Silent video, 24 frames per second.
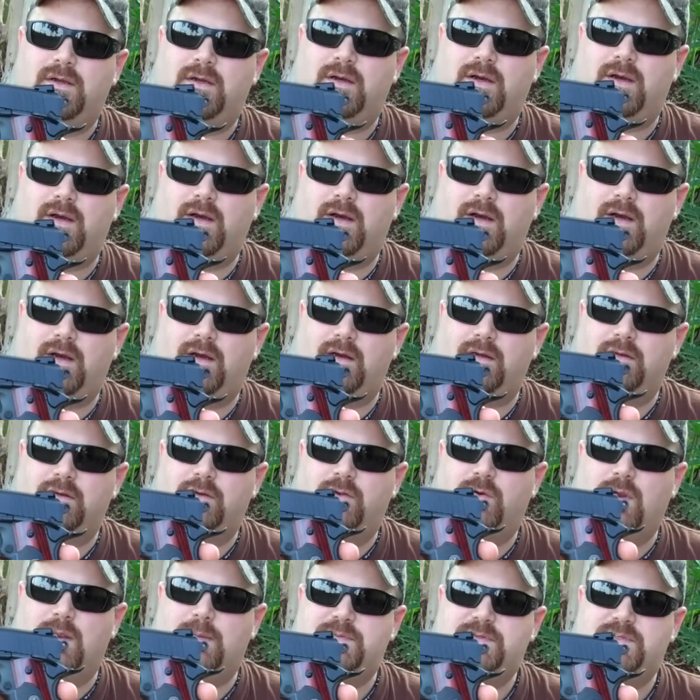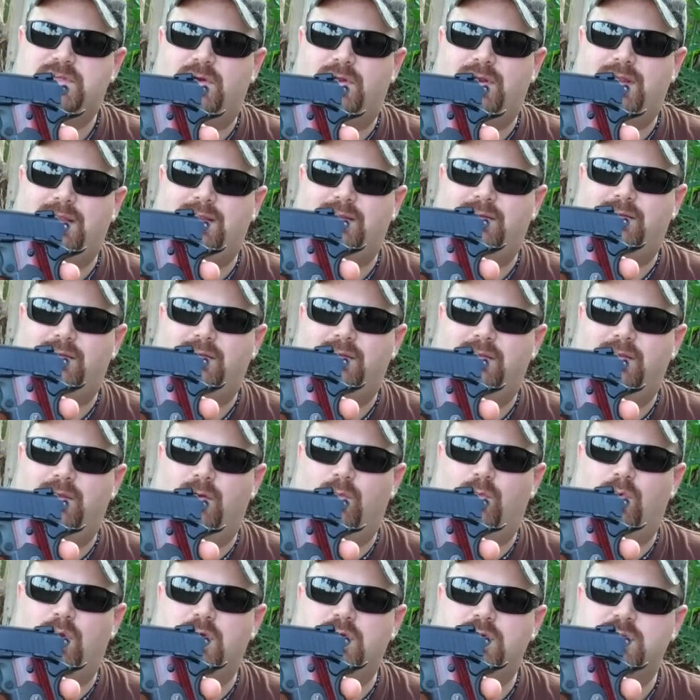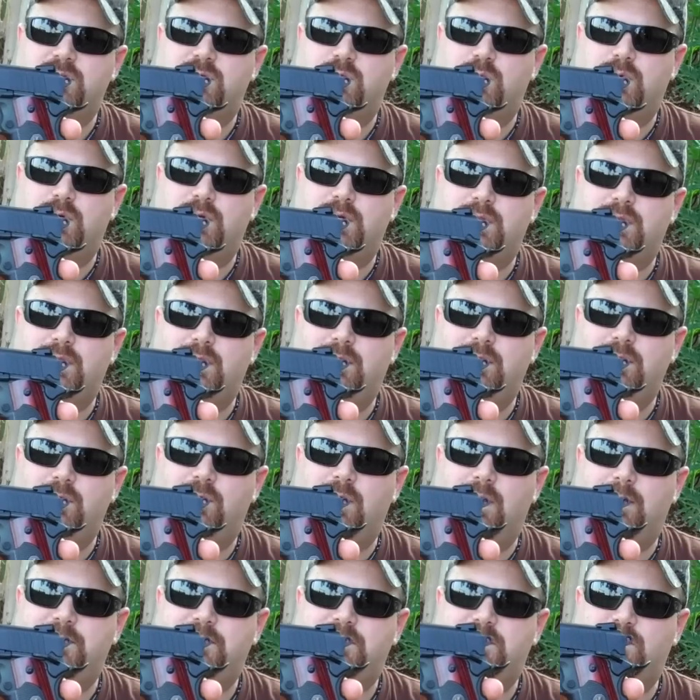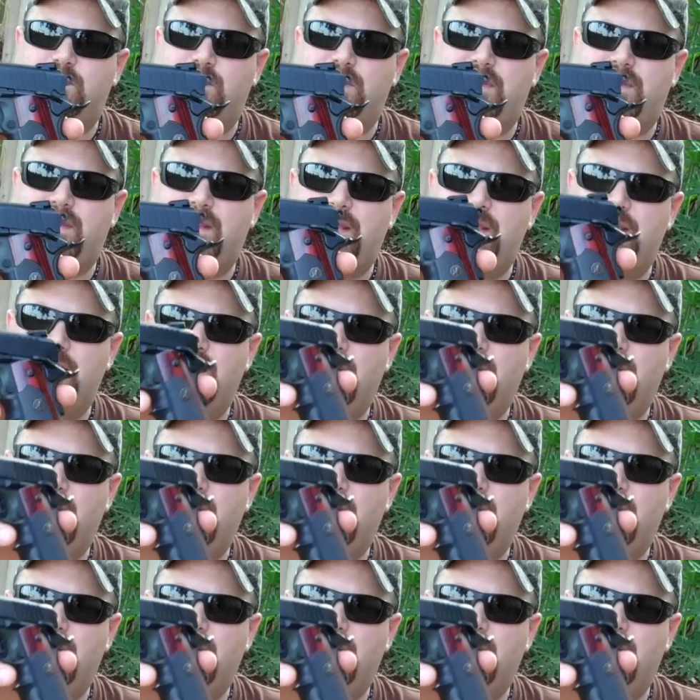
uh, grips on it the rosewood grips with the